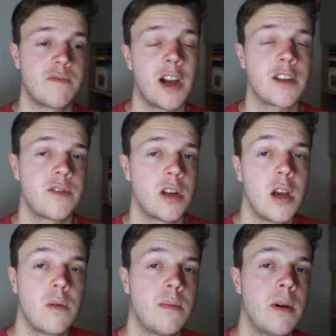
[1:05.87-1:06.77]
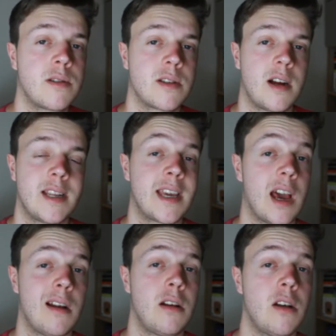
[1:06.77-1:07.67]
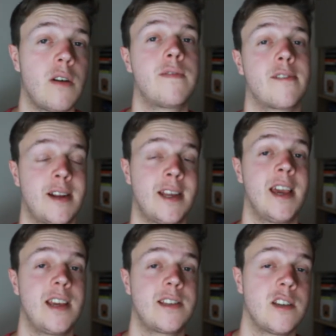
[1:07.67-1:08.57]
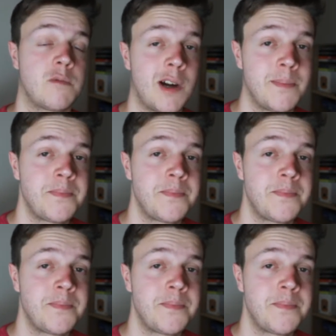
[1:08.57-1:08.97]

Rashford will most likely get a lot of free kicks as well